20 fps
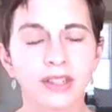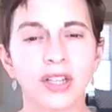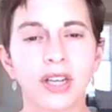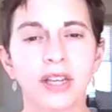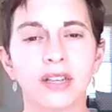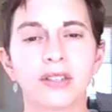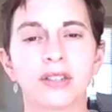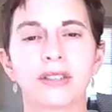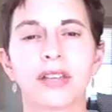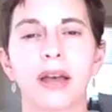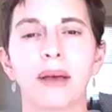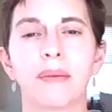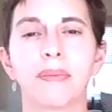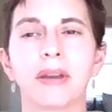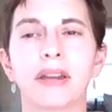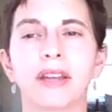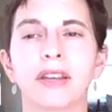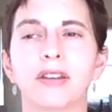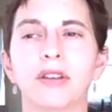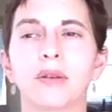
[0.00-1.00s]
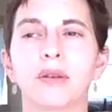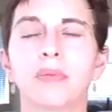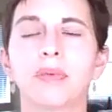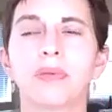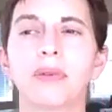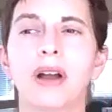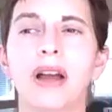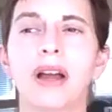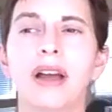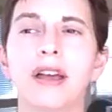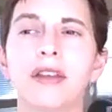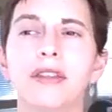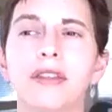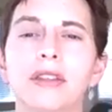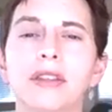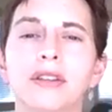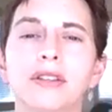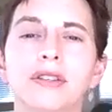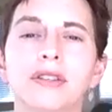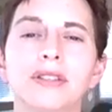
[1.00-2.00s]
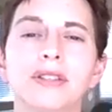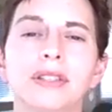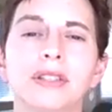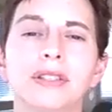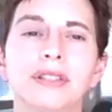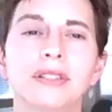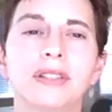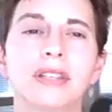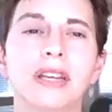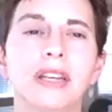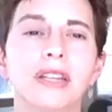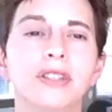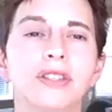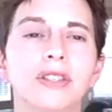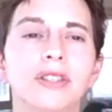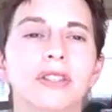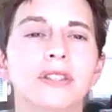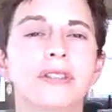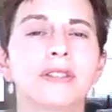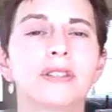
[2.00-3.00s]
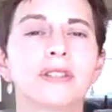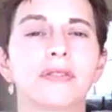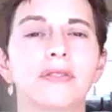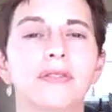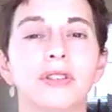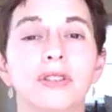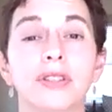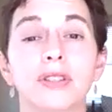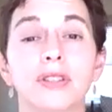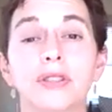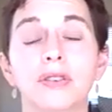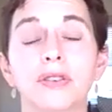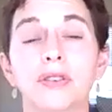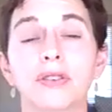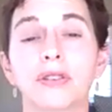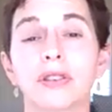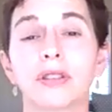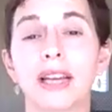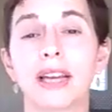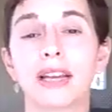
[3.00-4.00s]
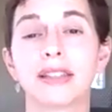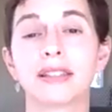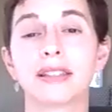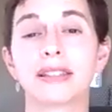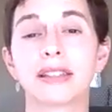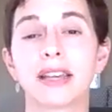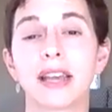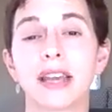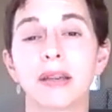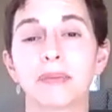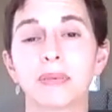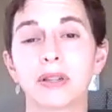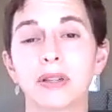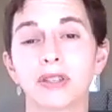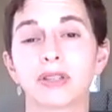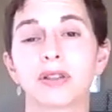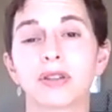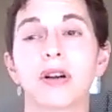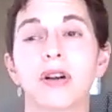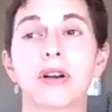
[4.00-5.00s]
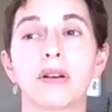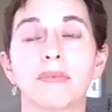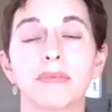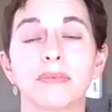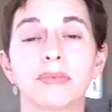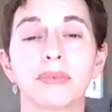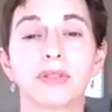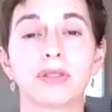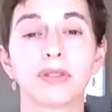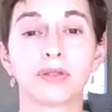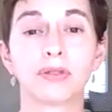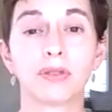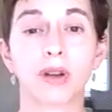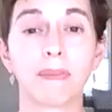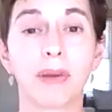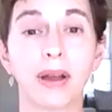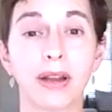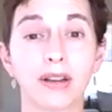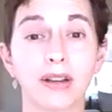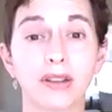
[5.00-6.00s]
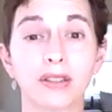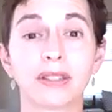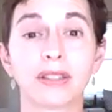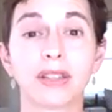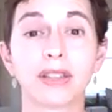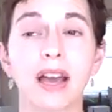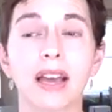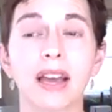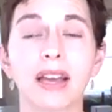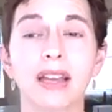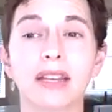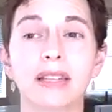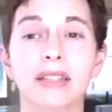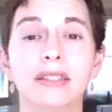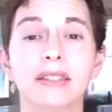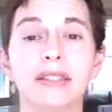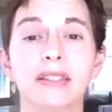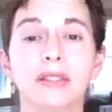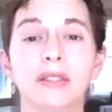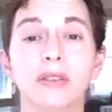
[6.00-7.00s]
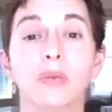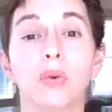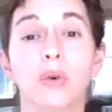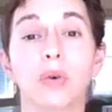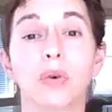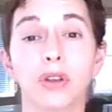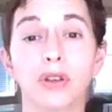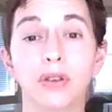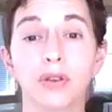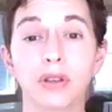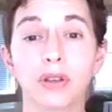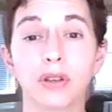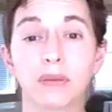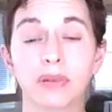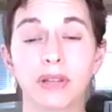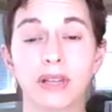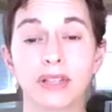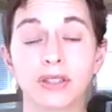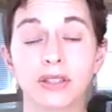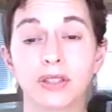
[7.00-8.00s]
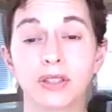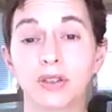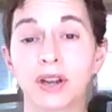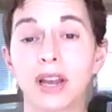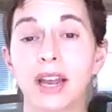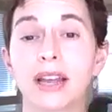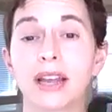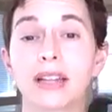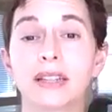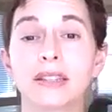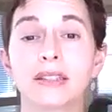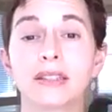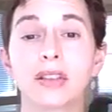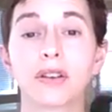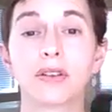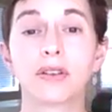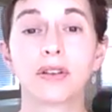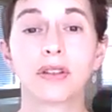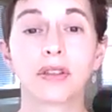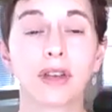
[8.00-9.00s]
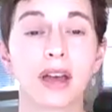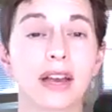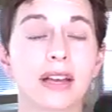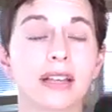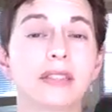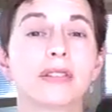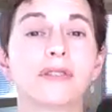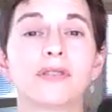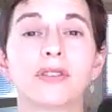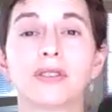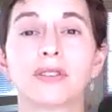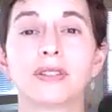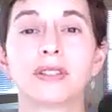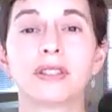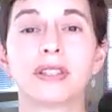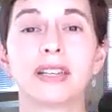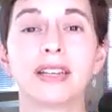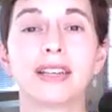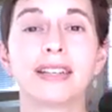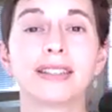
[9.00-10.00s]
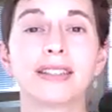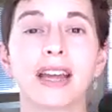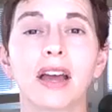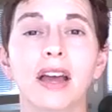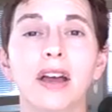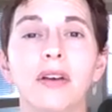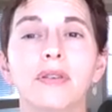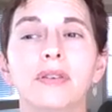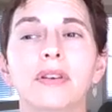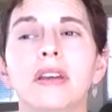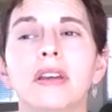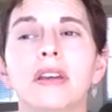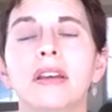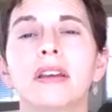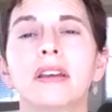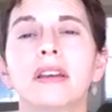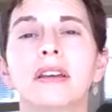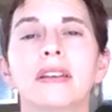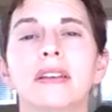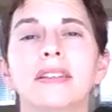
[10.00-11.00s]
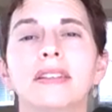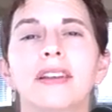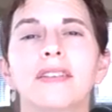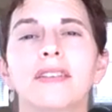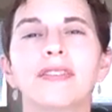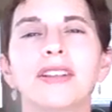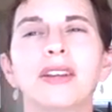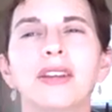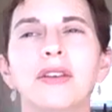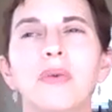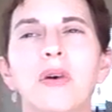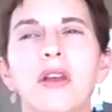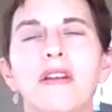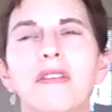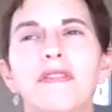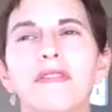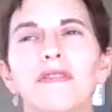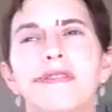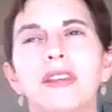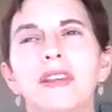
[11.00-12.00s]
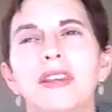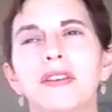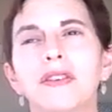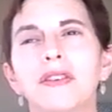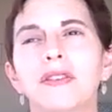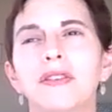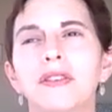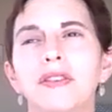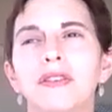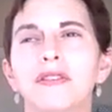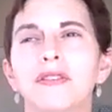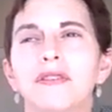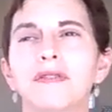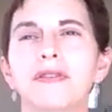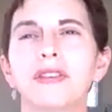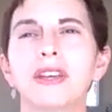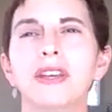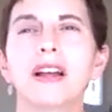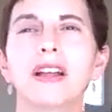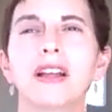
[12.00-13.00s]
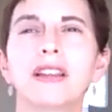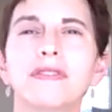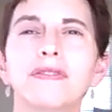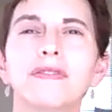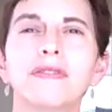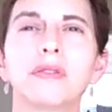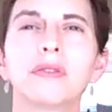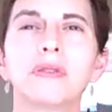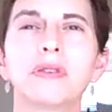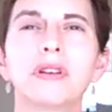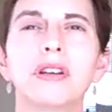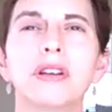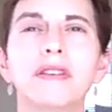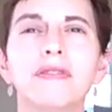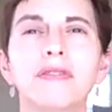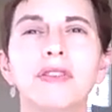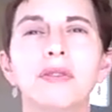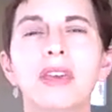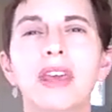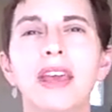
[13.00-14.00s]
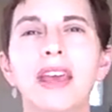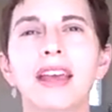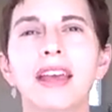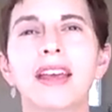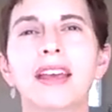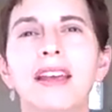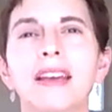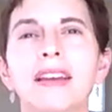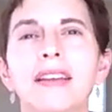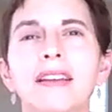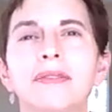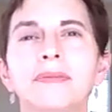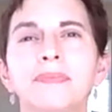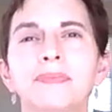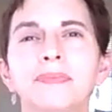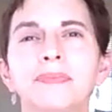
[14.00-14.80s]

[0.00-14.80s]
changes happening in your breath and your sensations of your internal landscape. Let your arms drop by your sides, or you can place your hands on your thighs if you're sitting down. Definitely want to feel your feet on the floor if you can.